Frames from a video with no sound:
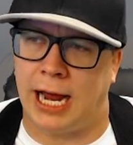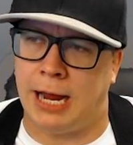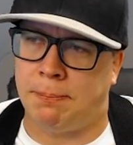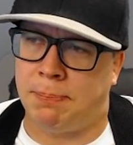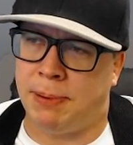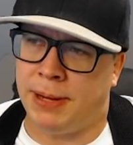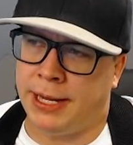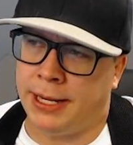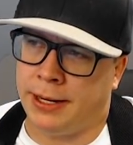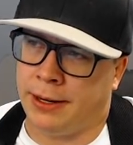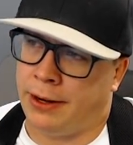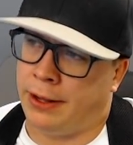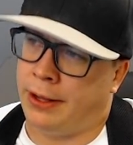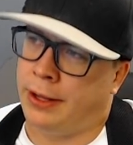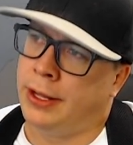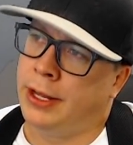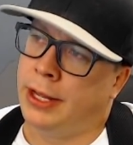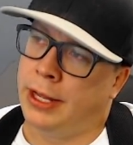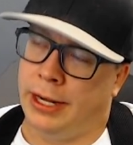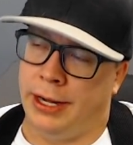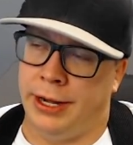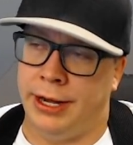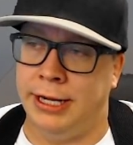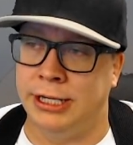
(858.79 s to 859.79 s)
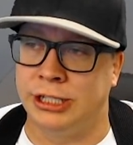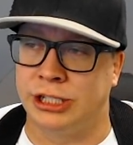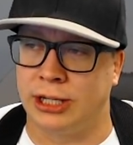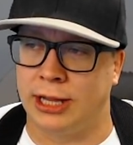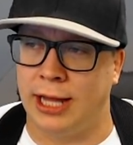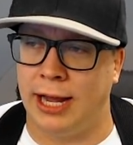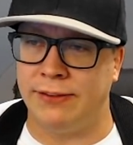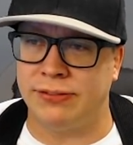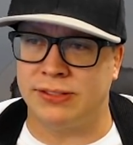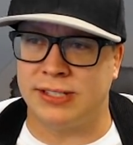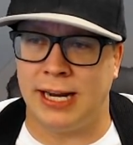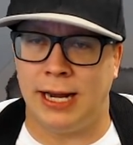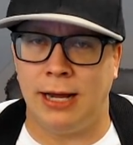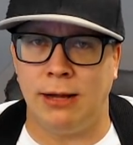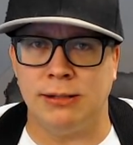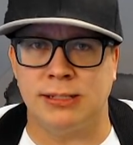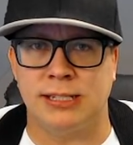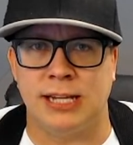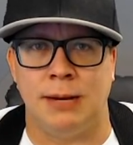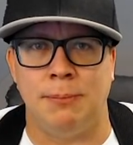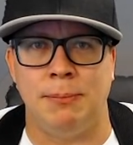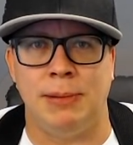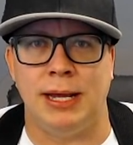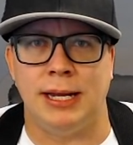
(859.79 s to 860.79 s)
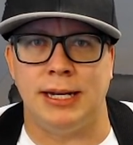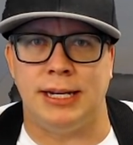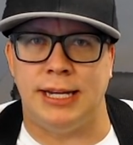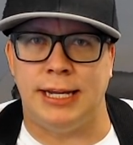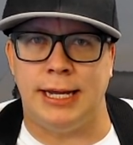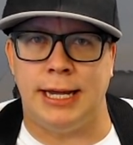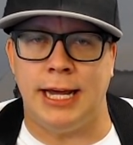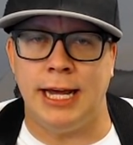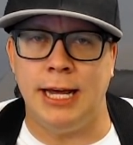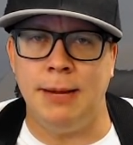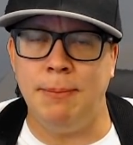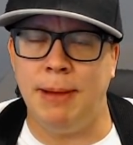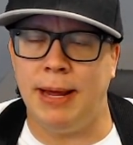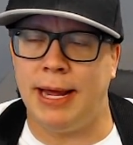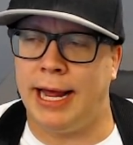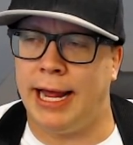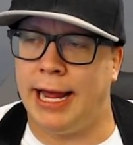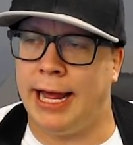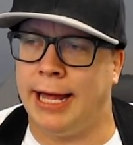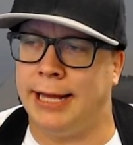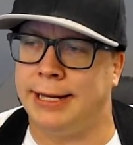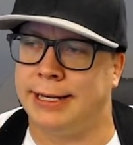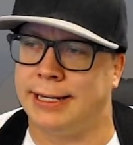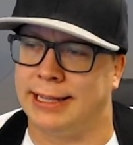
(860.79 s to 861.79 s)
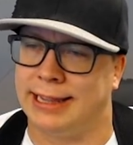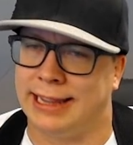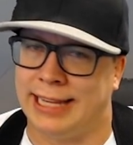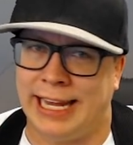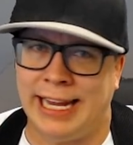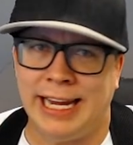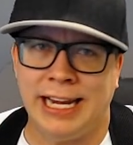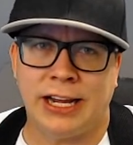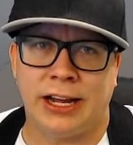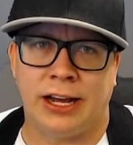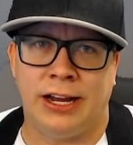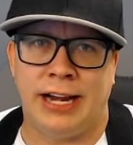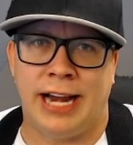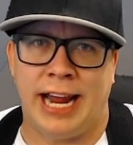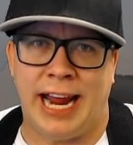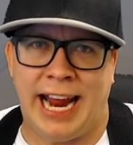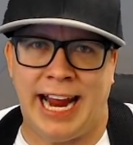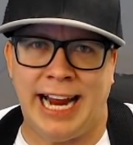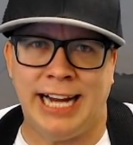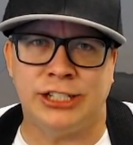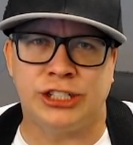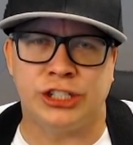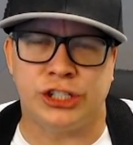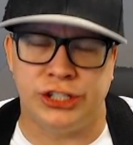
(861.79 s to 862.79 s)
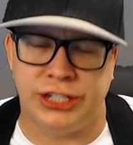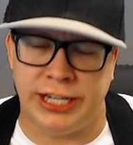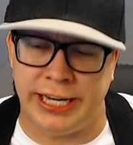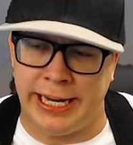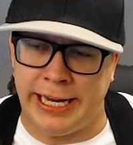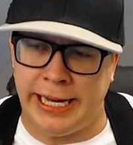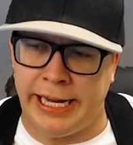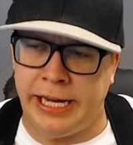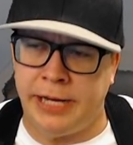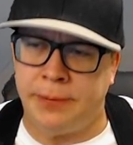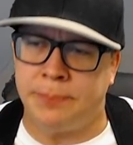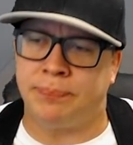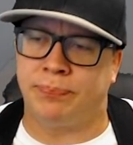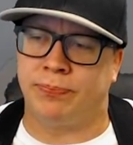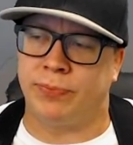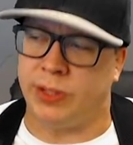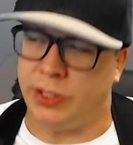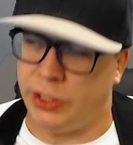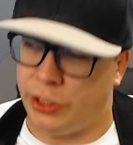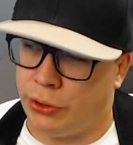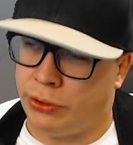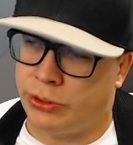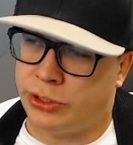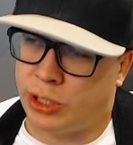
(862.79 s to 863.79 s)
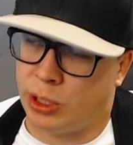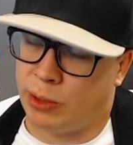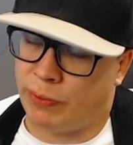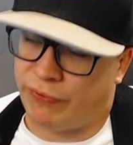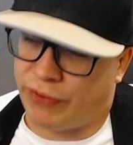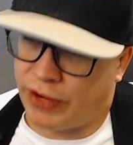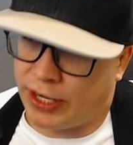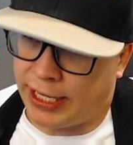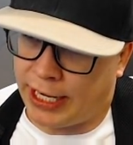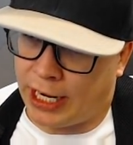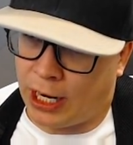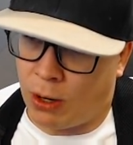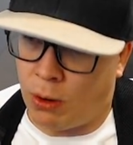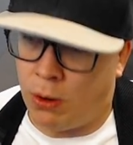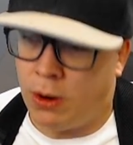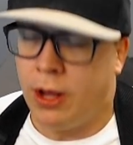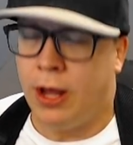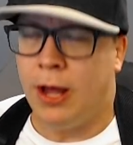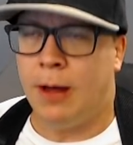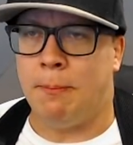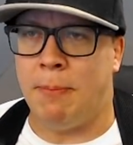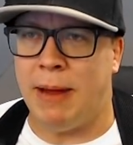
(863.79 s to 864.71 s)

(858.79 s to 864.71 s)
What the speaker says: Type in Ninja Lifestyle, send me a DM, and link an HD YouTube video.